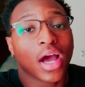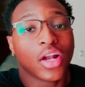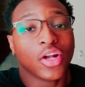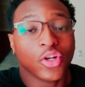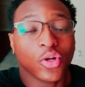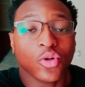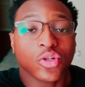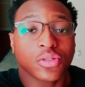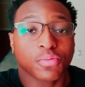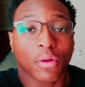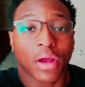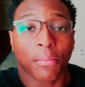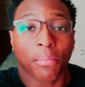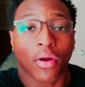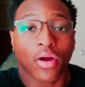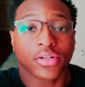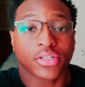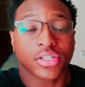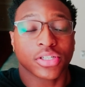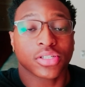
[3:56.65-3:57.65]
new spring
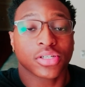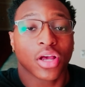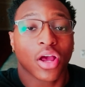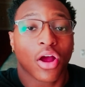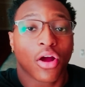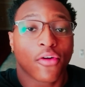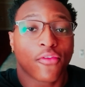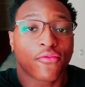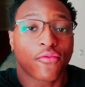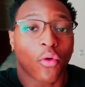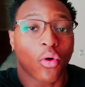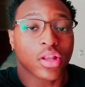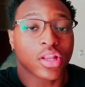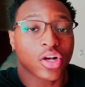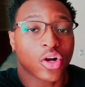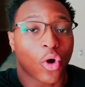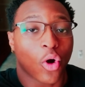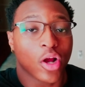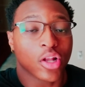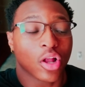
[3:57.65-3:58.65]
perches for the
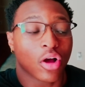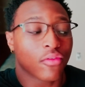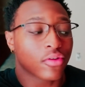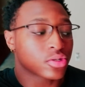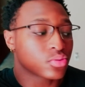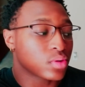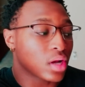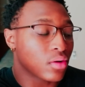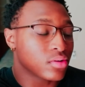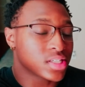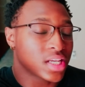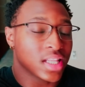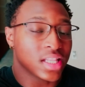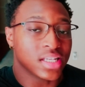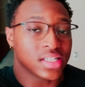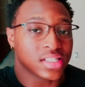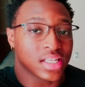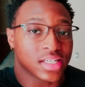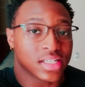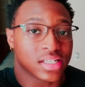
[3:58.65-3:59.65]
coilovers when I was getting
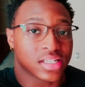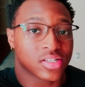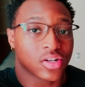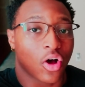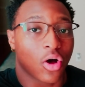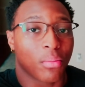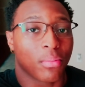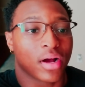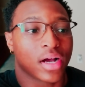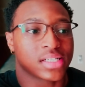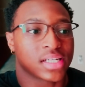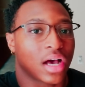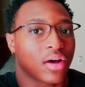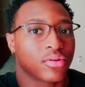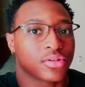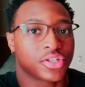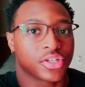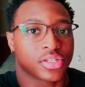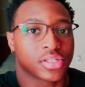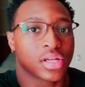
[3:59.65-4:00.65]
these things installed, because I
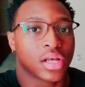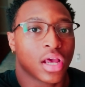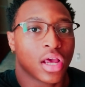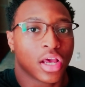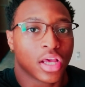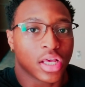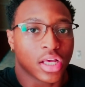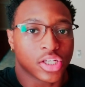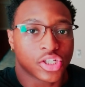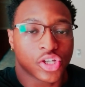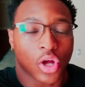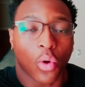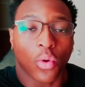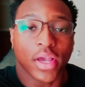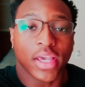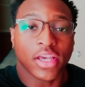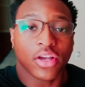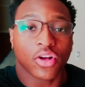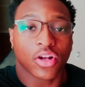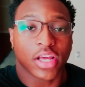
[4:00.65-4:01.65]
was just so
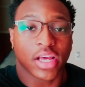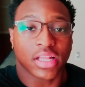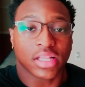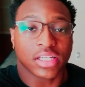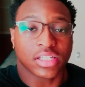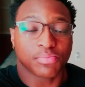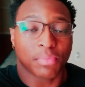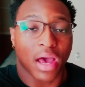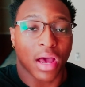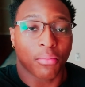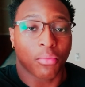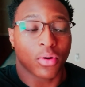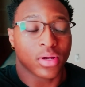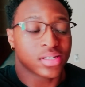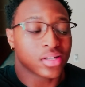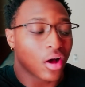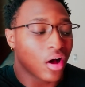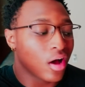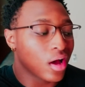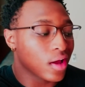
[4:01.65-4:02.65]
eager to get these bad
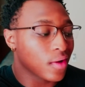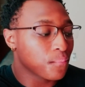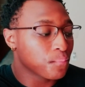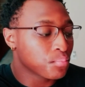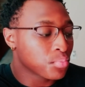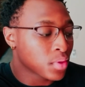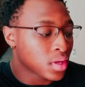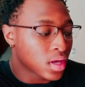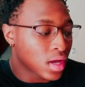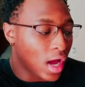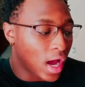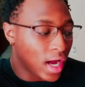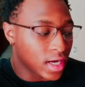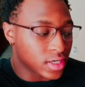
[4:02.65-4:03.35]
boys on. I